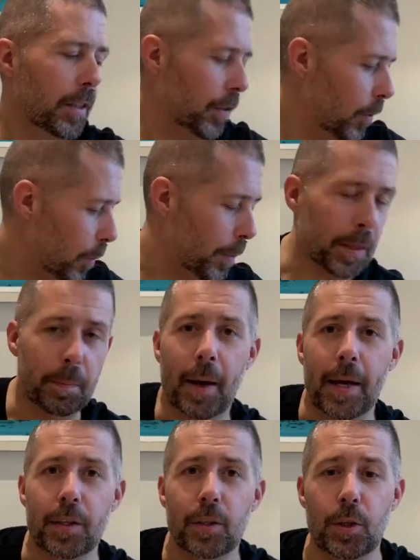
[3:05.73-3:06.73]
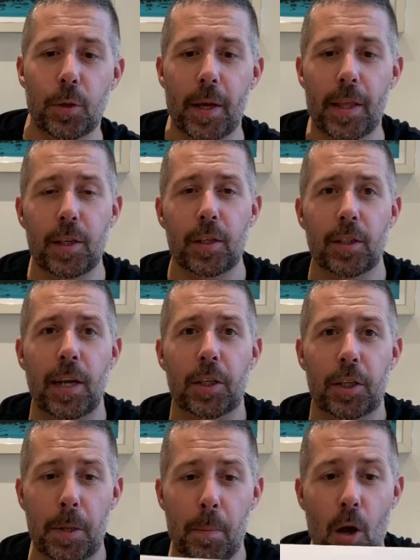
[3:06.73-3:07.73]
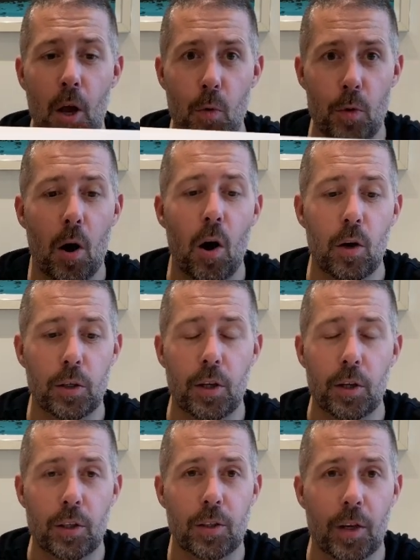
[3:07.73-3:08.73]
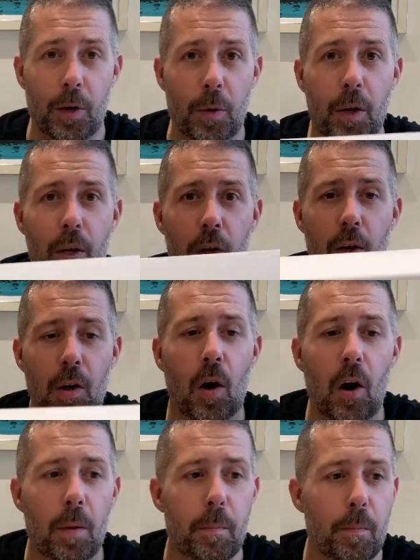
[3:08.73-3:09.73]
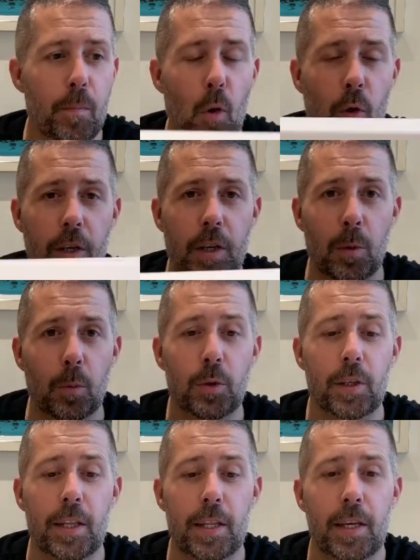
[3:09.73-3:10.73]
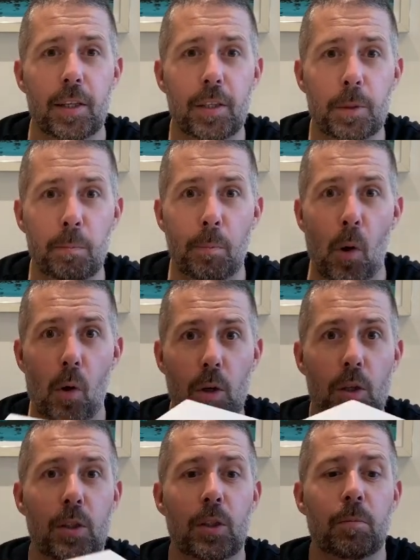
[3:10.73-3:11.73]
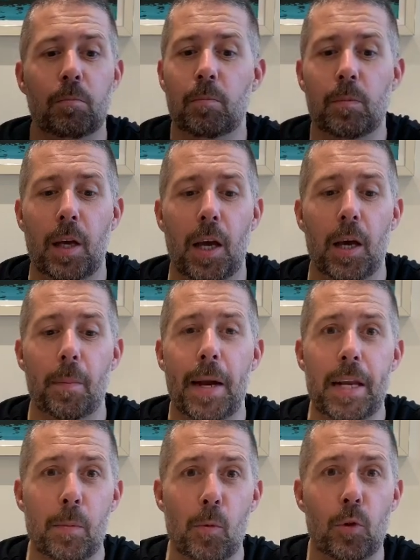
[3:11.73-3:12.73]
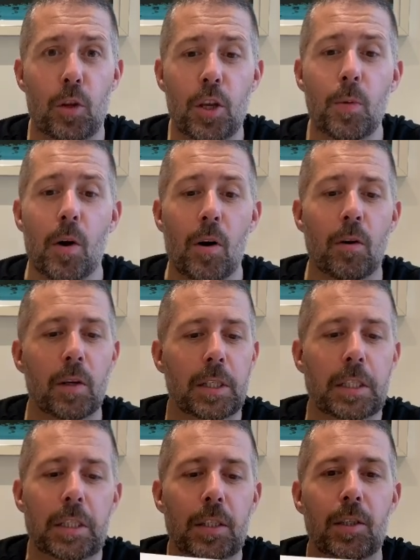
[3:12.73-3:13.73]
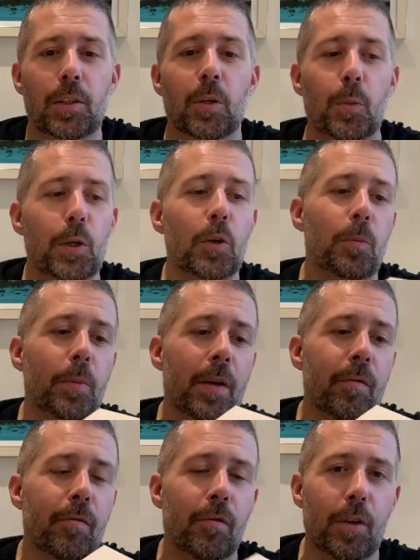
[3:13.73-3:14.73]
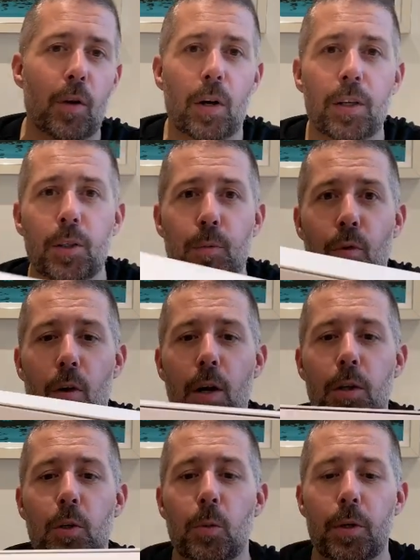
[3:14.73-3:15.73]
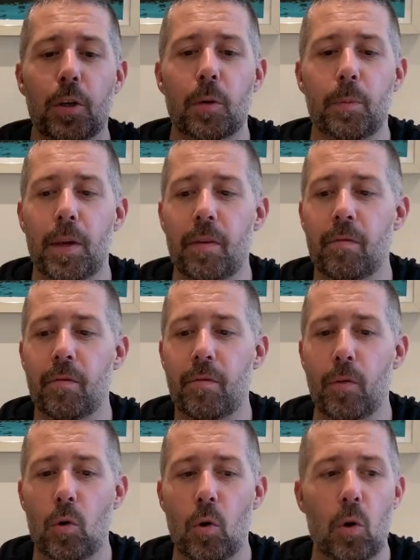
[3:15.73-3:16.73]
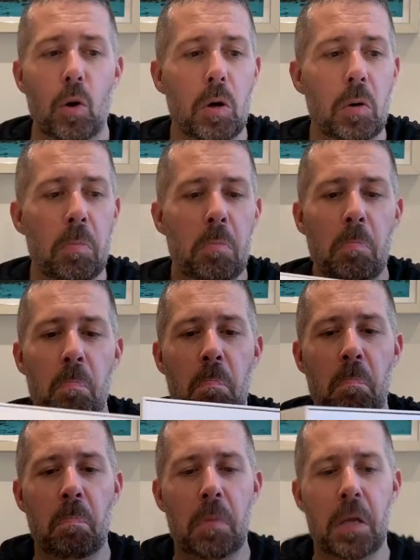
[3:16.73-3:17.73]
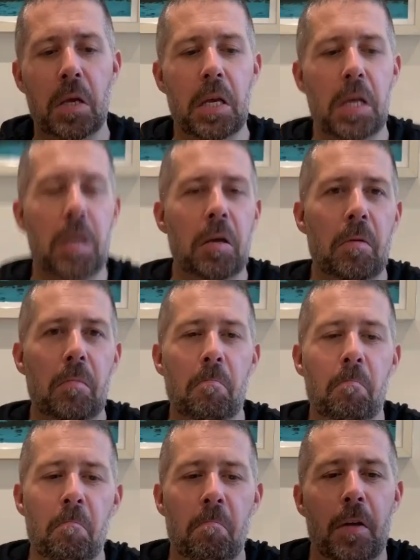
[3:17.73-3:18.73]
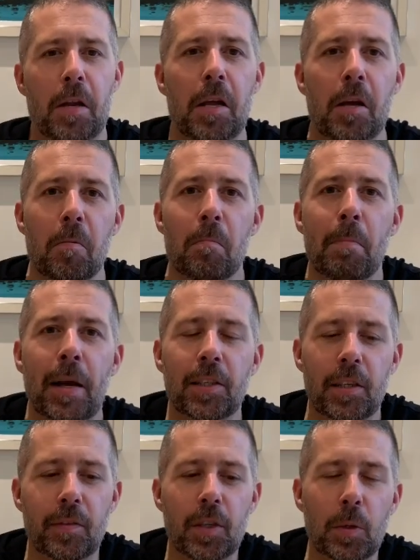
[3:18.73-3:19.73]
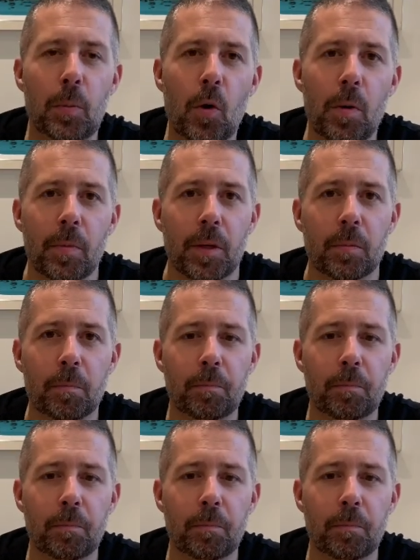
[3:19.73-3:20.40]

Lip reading: Not being paid to do it. This is actually my own hard-earned, so I'm not going to know what's in this box any more than you are. So we could be in for a nice surprise, or we could be in for, I don't know, massive disappointment.